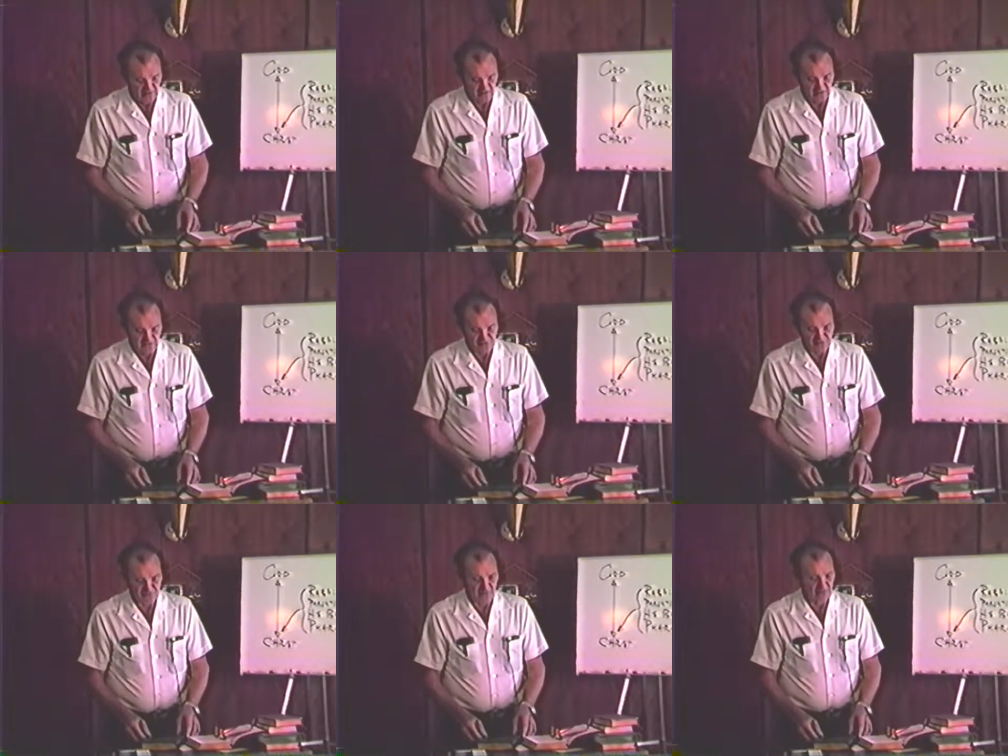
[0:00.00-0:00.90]
And the
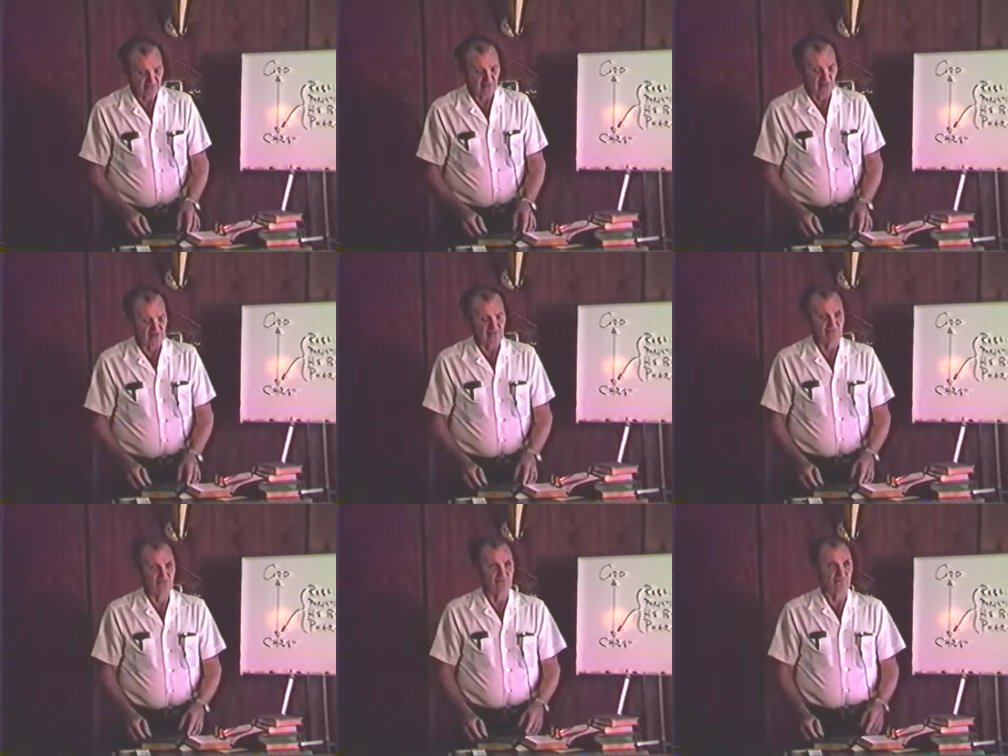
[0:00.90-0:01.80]
emphasis back there
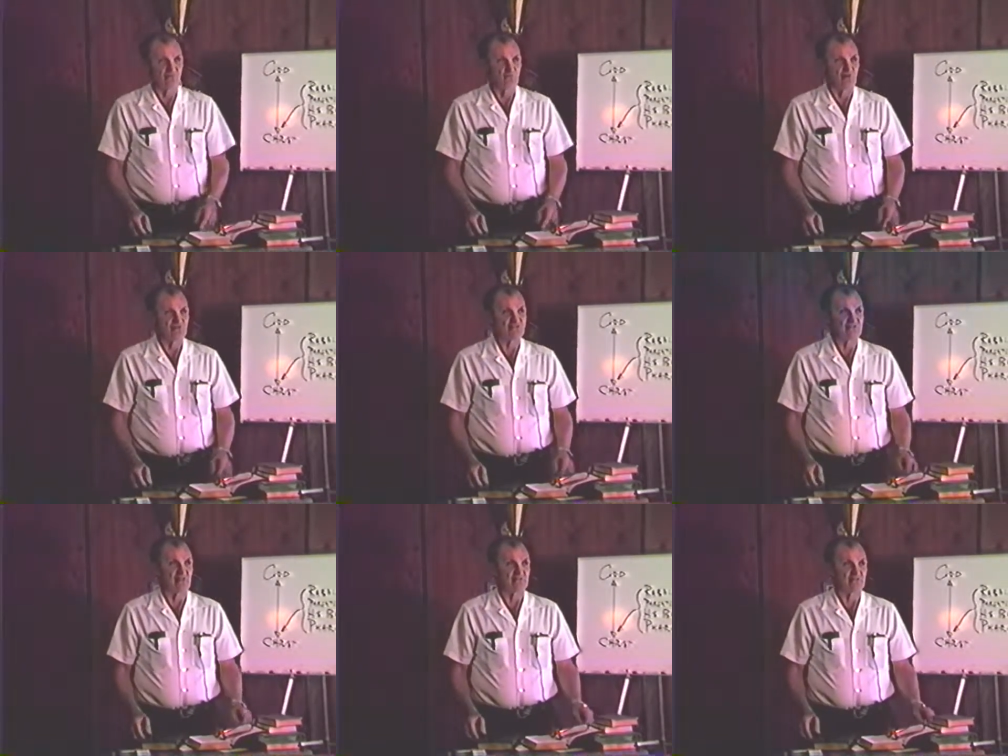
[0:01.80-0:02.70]
was
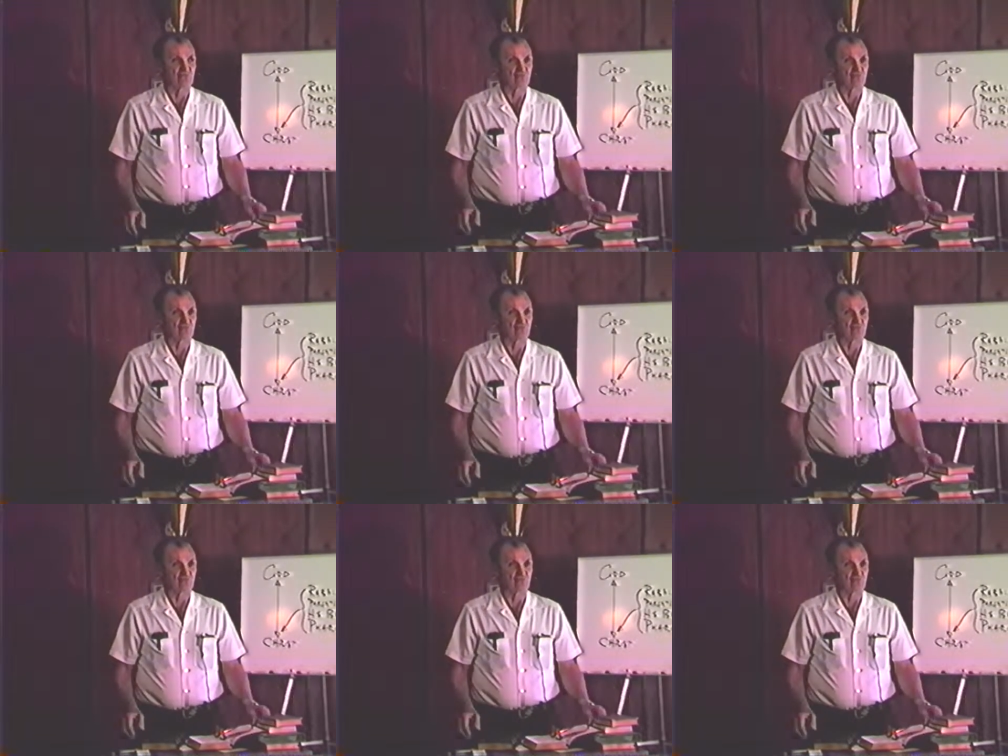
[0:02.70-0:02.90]
that